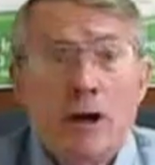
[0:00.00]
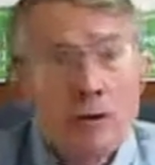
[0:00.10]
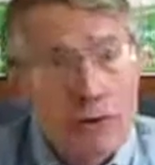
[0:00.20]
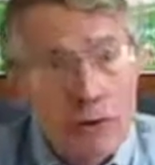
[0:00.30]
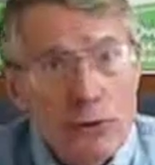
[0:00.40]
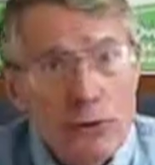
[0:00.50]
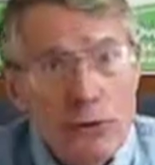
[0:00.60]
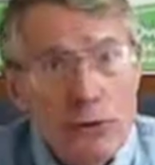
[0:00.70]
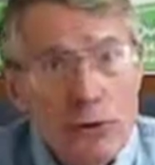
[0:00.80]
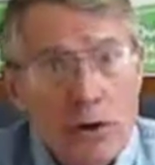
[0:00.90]
2,
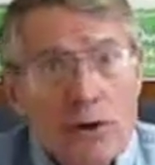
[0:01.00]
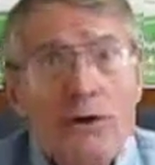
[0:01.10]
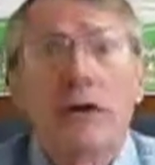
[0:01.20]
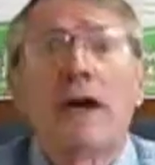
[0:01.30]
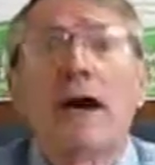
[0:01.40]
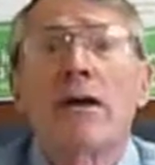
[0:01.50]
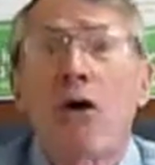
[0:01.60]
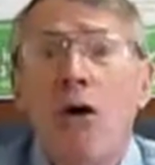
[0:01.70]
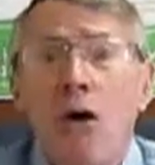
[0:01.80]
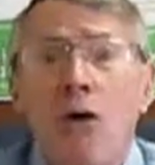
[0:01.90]
you can count
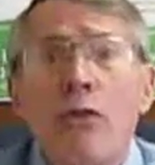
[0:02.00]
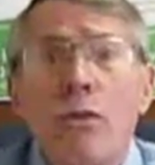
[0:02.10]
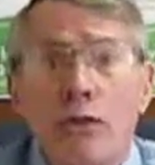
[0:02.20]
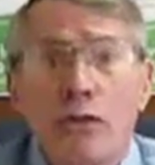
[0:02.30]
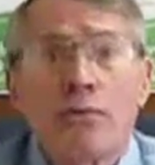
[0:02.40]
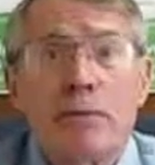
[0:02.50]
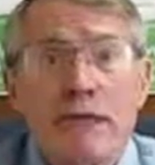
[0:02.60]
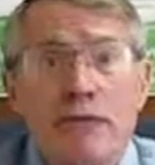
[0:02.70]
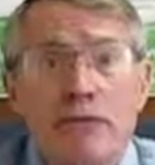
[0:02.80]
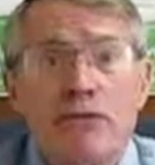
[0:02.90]
all the workers'
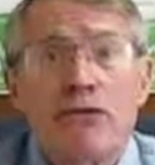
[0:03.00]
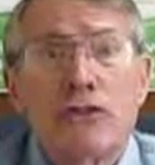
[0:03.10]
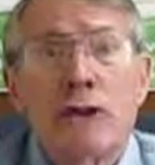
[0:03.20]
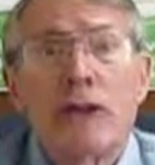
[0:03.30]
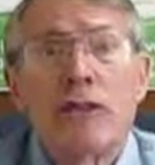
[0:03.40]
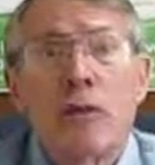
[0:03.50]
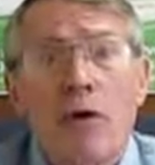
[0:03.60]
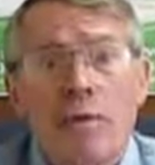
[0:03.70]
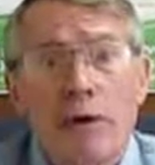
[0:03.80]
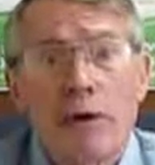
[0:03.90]
pieces during the
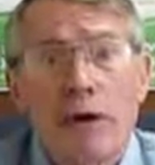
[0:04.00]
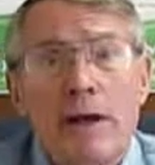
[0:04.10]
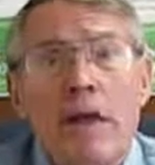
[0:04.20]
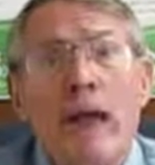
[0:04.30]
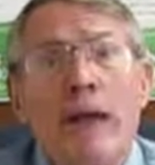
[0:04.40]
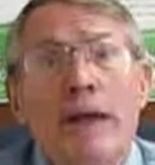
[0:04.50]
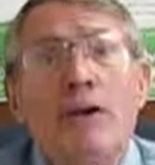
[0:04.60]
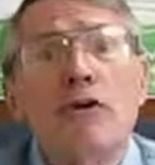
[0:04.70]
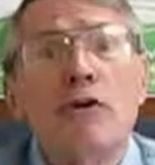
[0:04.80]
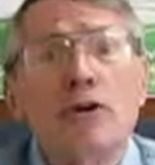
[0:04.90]
work period and
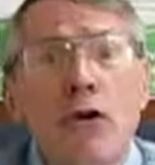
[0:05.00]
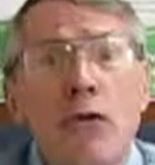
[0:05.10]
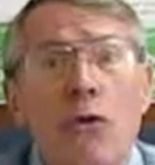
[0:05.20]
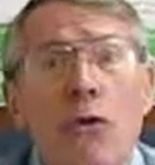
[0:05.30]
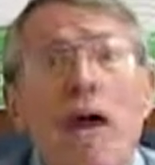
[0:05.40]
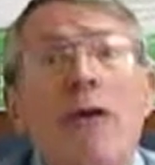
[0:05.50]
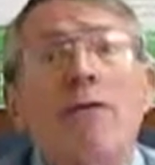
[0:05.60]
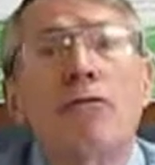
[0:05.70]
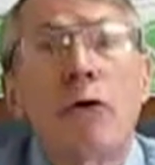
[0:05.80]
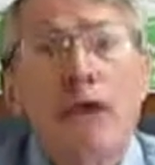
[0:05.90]
enter the total
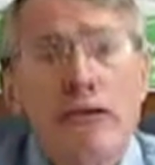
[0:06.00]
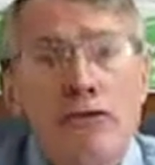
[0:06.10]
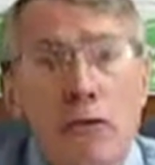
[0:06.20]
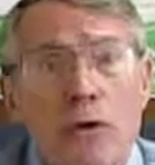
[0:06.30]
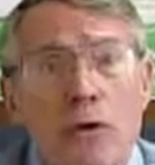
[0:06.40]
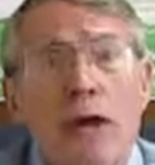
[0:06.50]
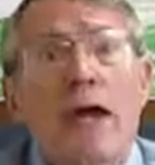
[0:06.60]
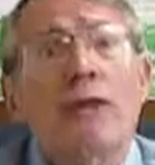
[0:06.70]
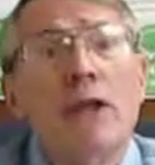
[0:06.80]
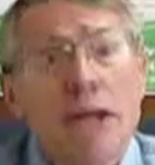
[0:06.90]
for each worker
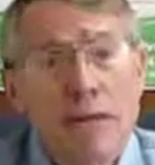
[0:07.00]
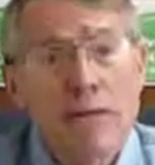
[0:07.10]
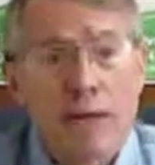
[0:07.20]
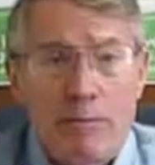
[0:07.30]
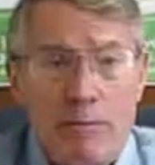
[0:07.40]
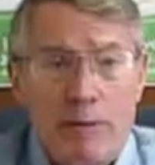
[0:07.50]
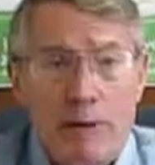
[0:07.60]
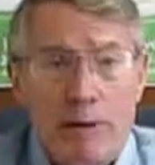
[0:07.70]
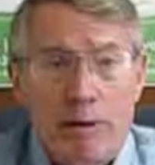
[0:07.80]
at the end of that period.